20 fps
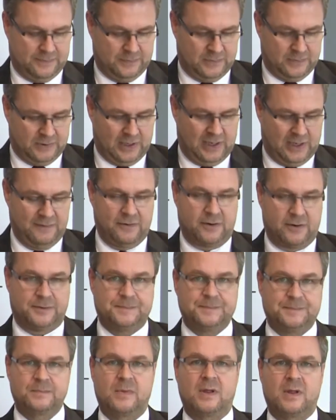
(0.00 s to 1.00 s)

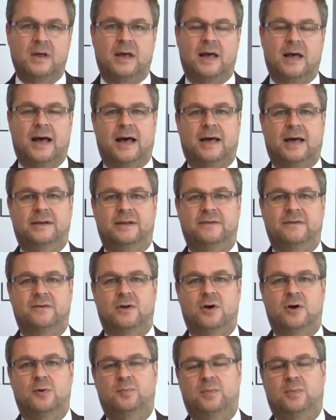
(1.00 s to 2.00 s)
deliver and
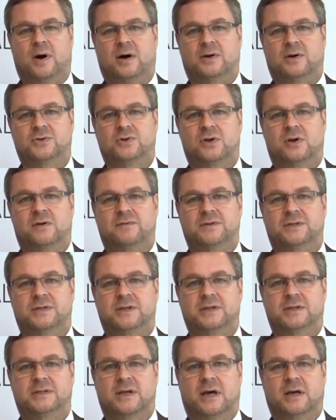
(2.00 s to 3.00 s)
develop our
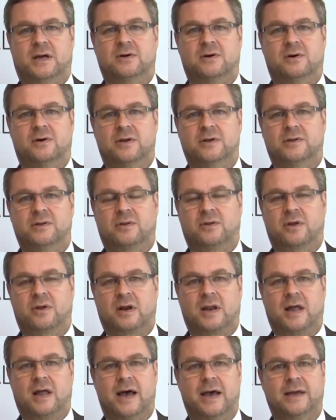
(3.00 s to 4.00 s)
services according to the
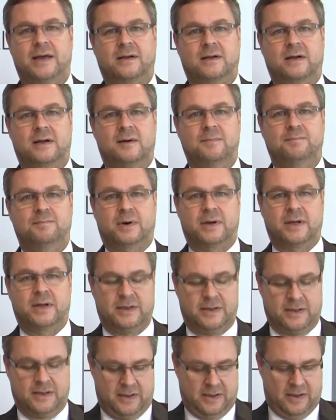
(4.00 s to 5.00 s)
client and company
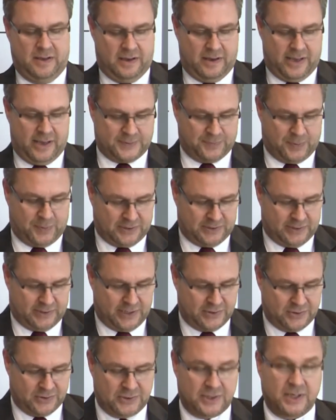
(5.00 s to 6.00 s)

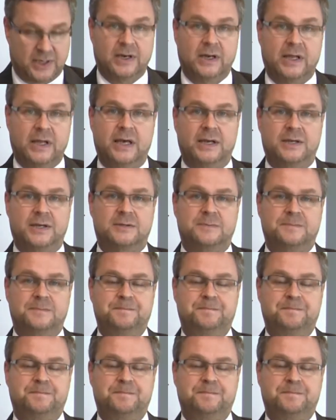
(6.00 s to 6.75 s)
expectations and needs.